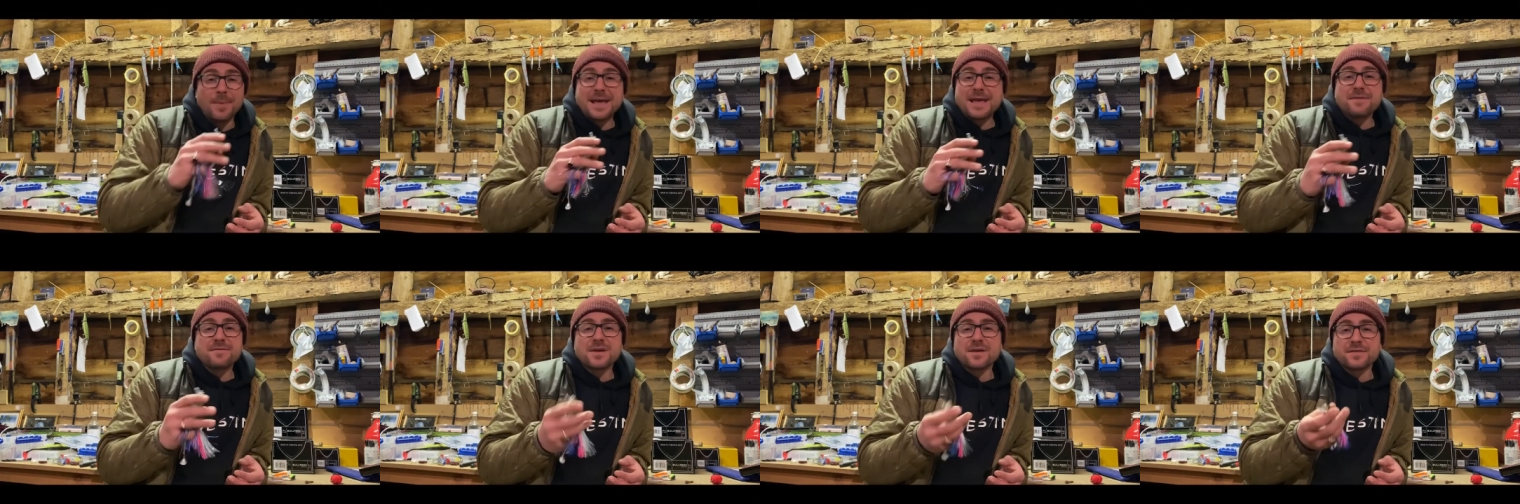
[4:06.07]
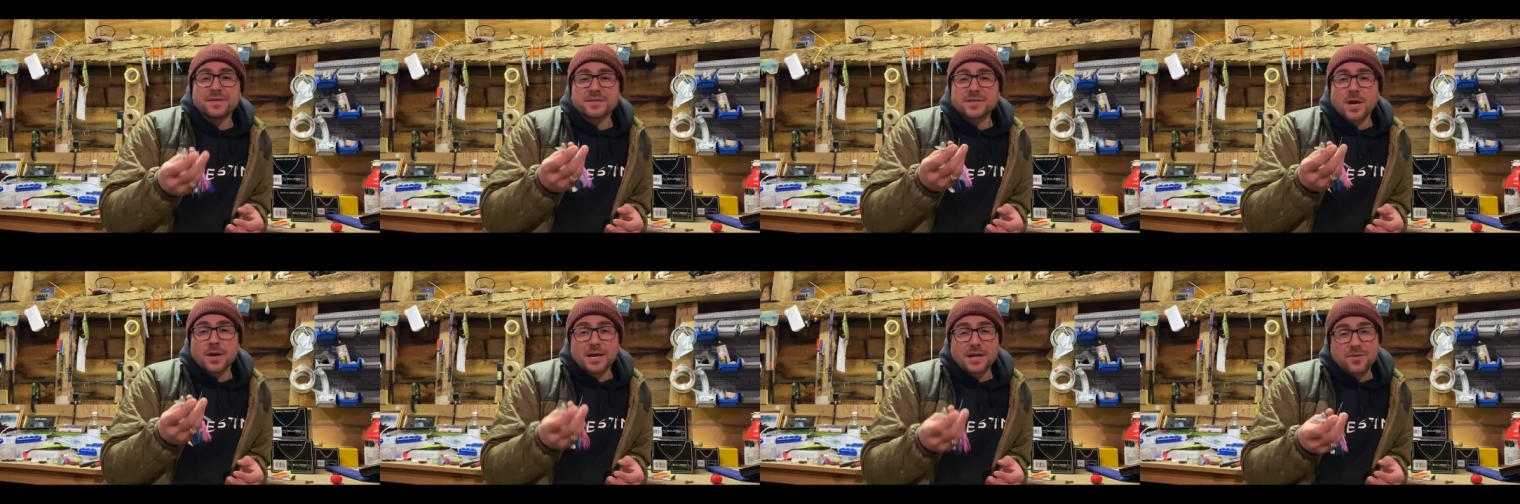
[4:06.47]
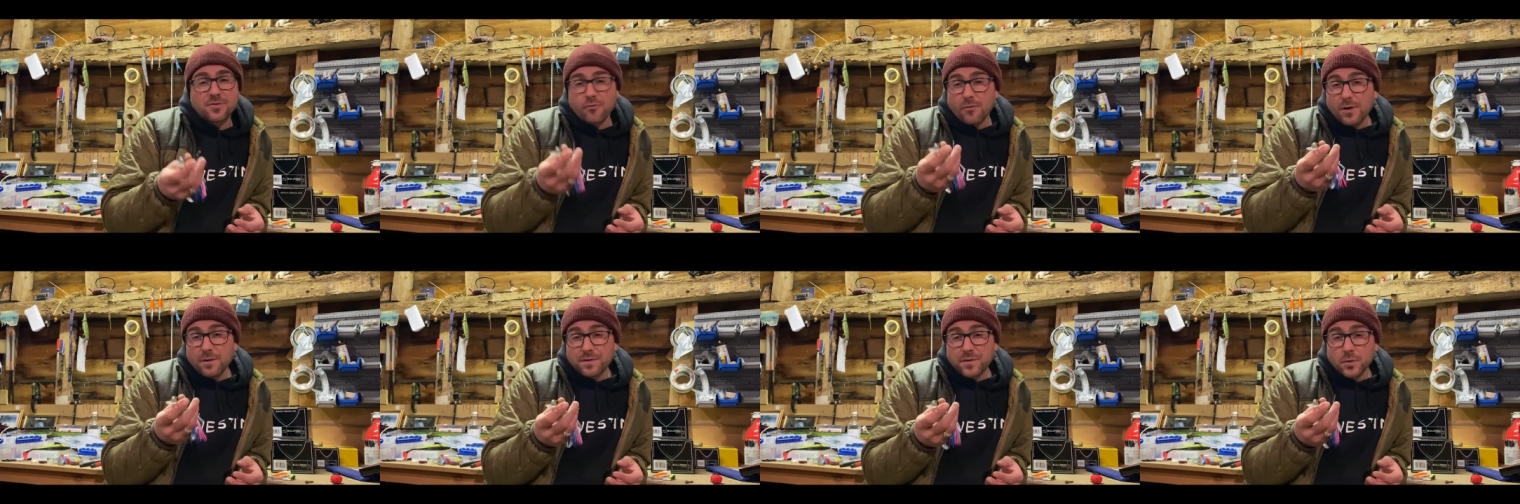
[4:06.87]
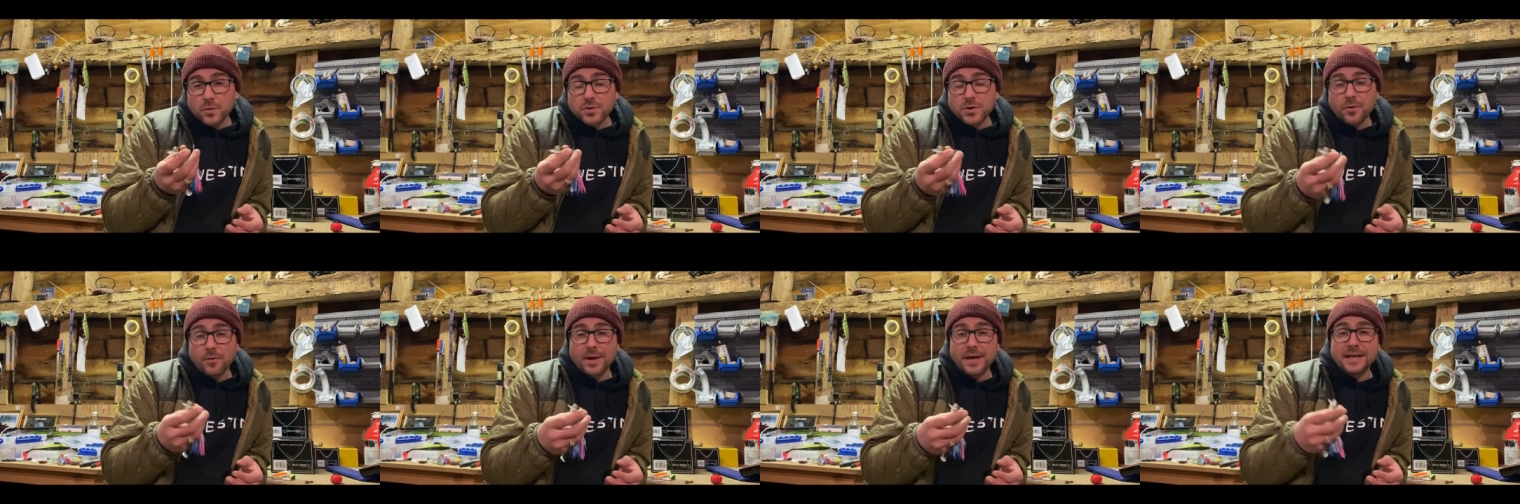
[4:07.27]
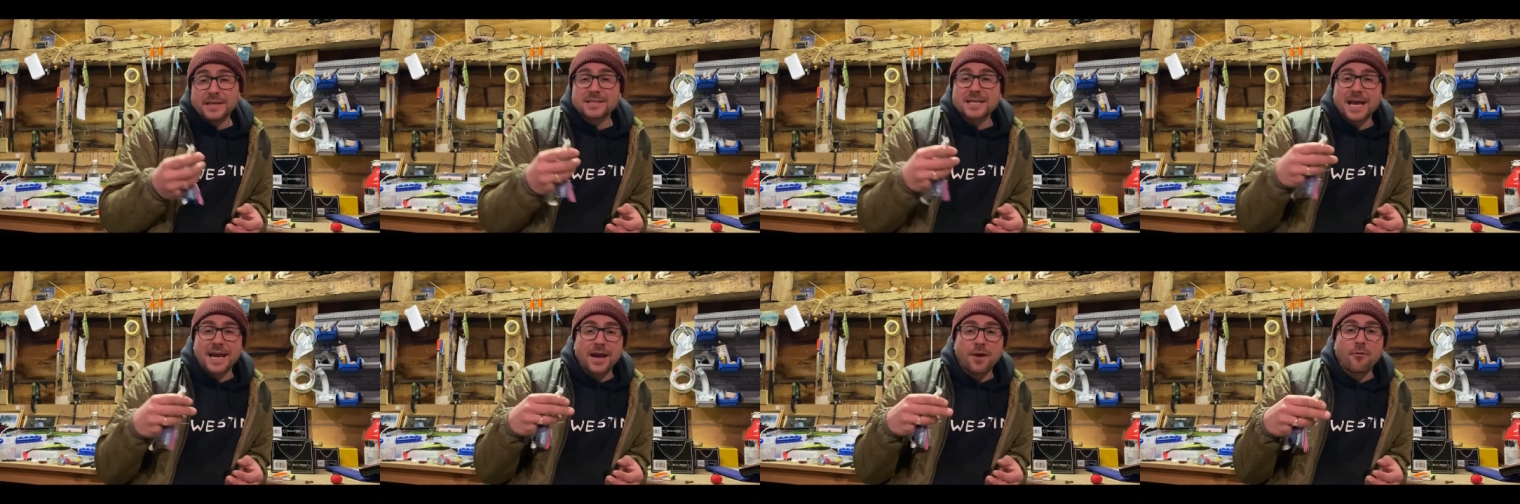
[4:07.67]
Even if it's only 3 or 4
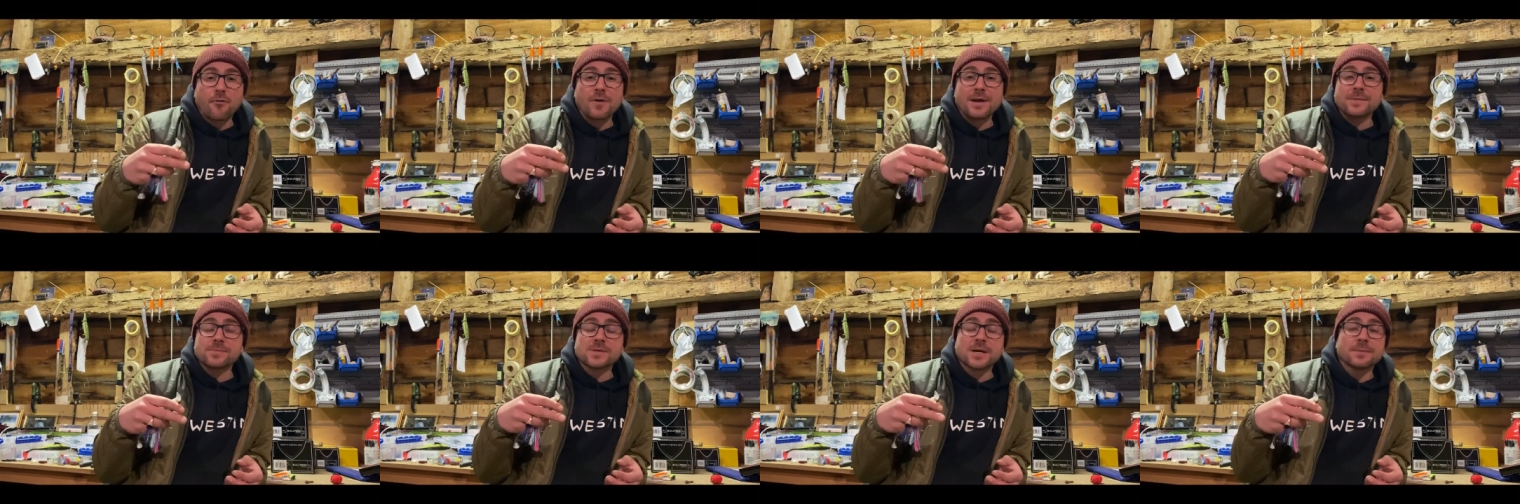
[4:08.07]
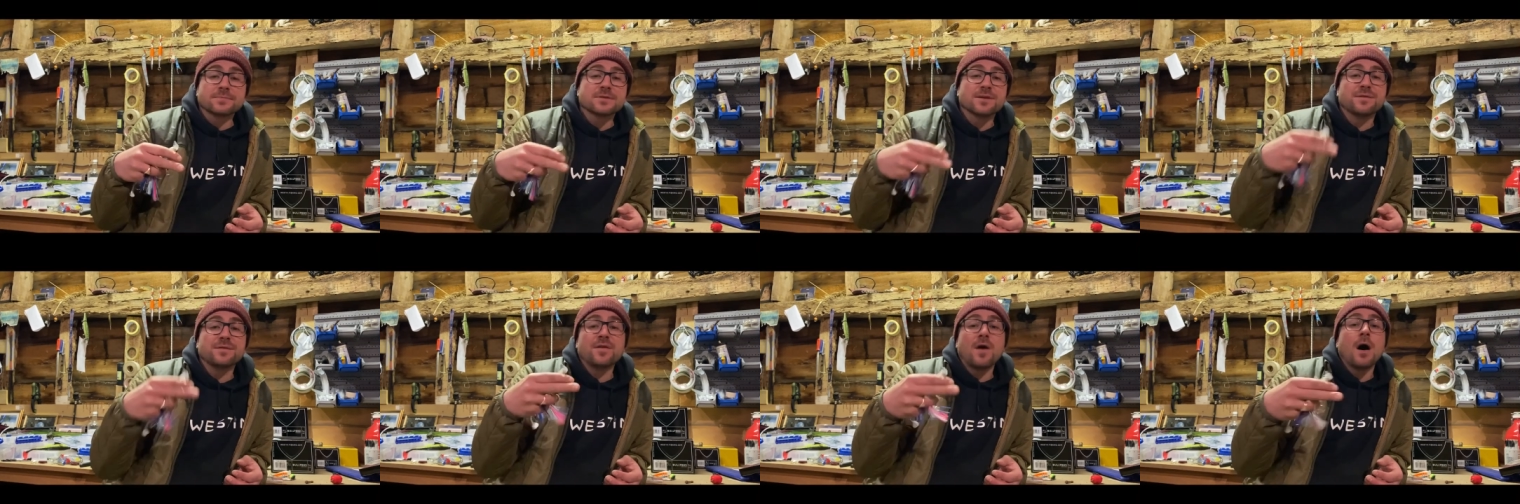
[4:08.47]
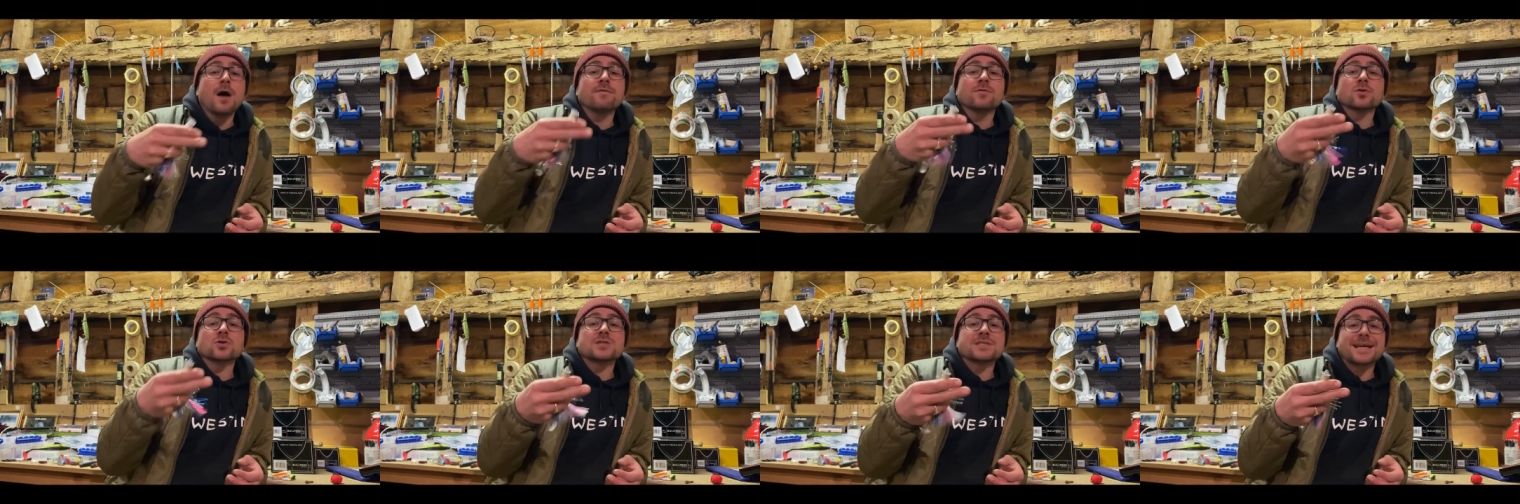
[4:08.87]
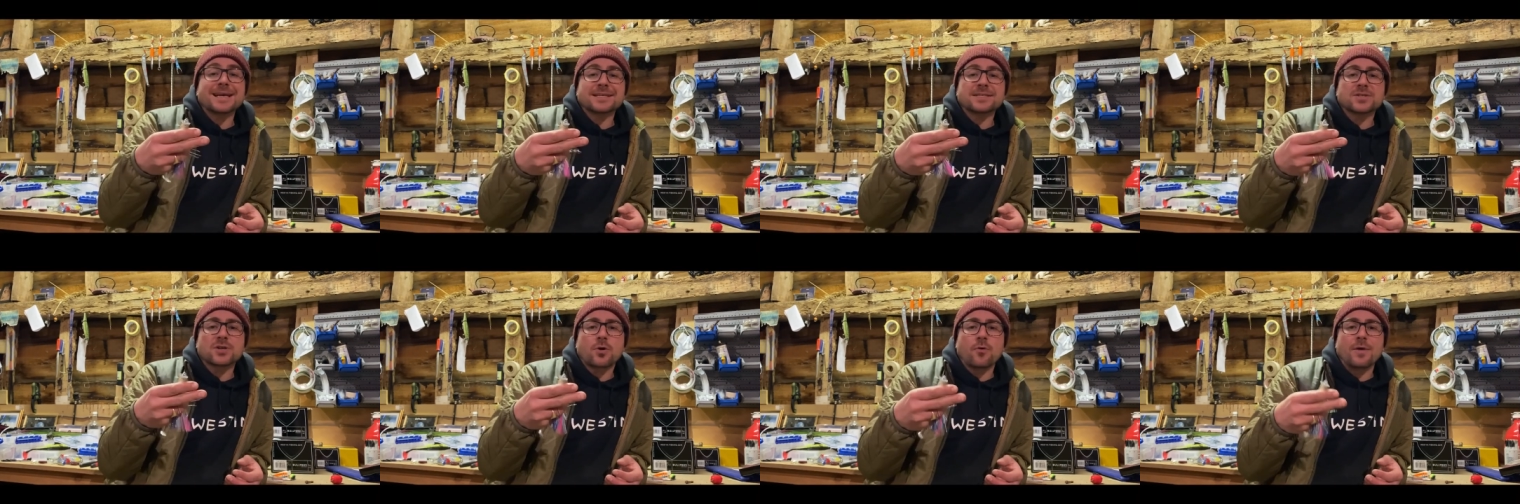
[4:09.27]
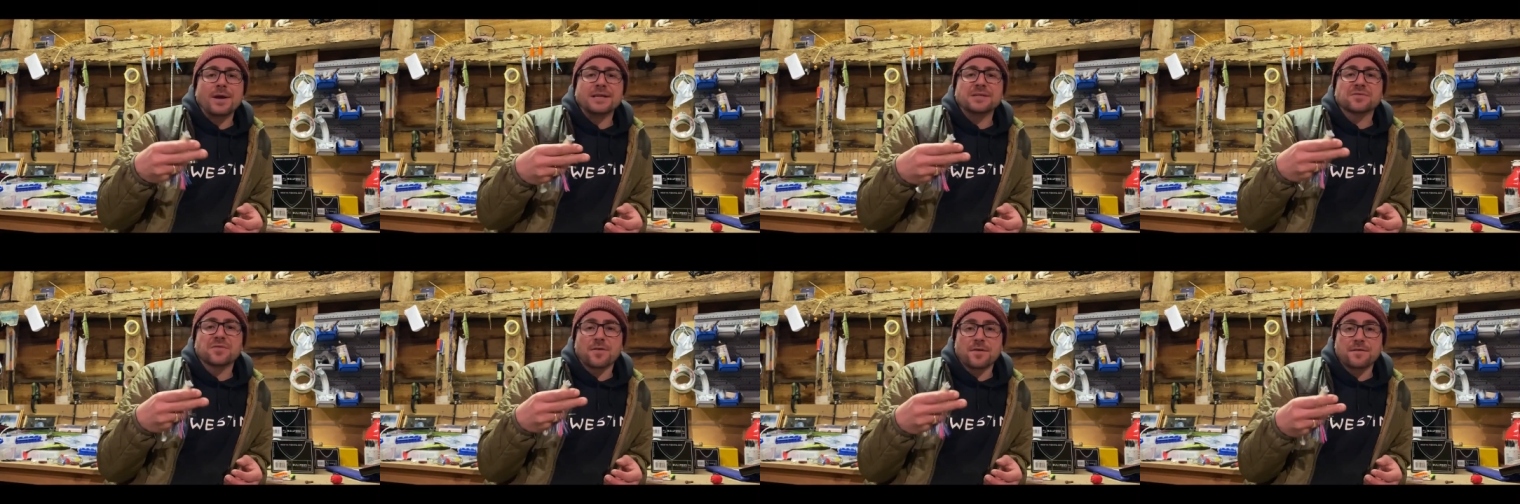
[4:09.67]
degrees and it creeps up to 5 or 6
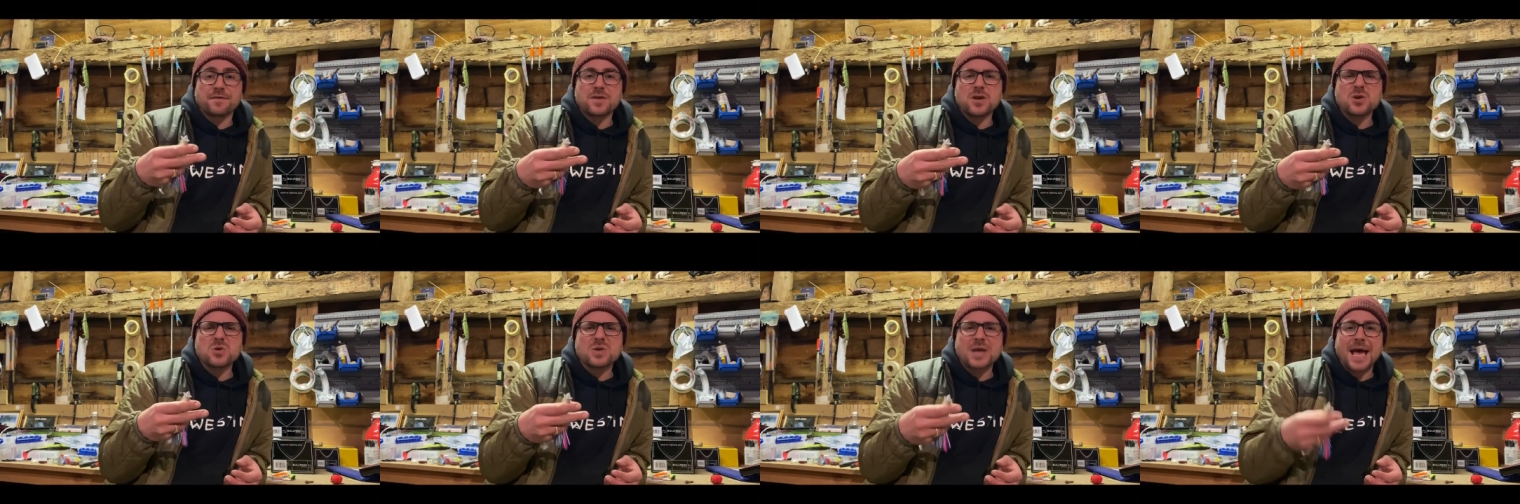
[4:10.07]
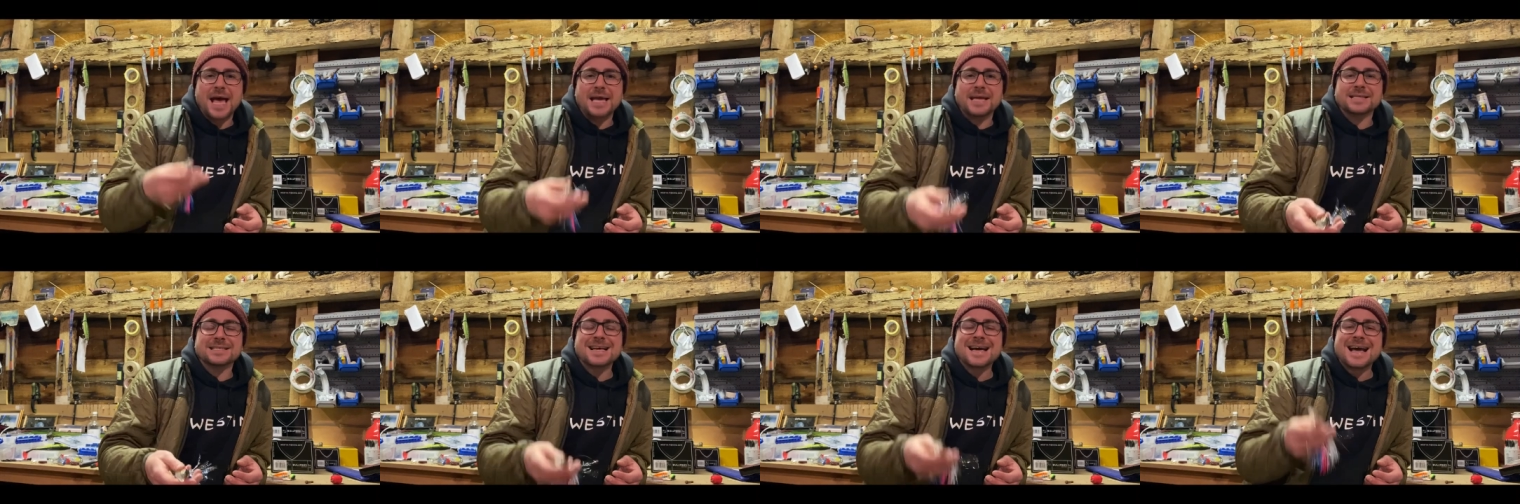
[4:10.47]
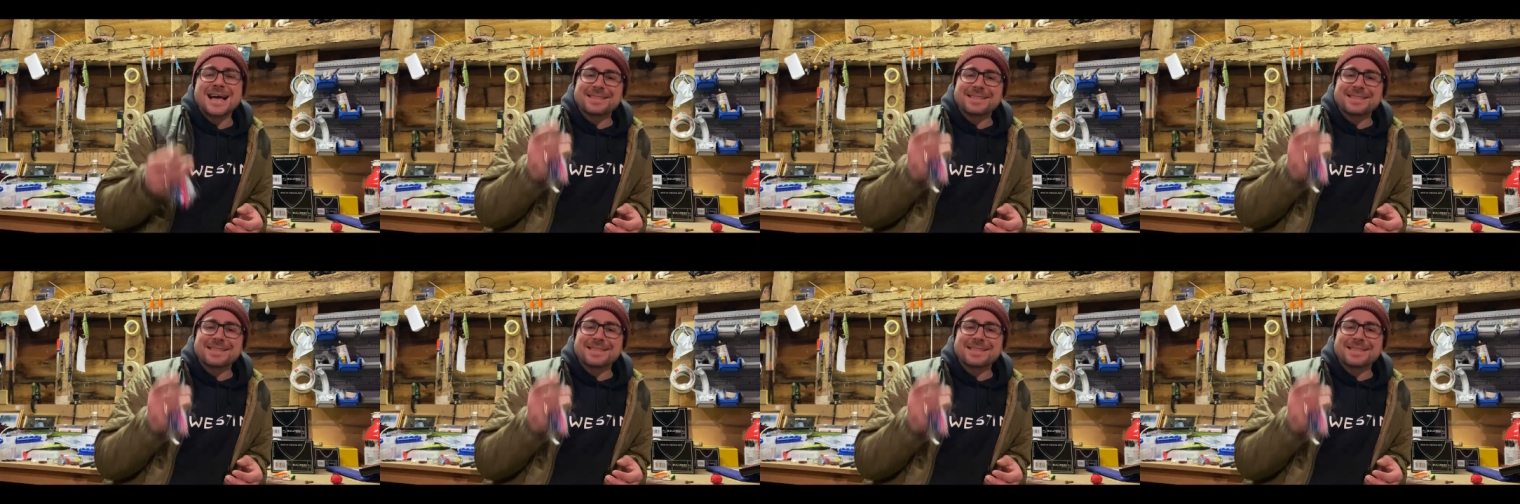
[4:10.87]
degrees for a few days,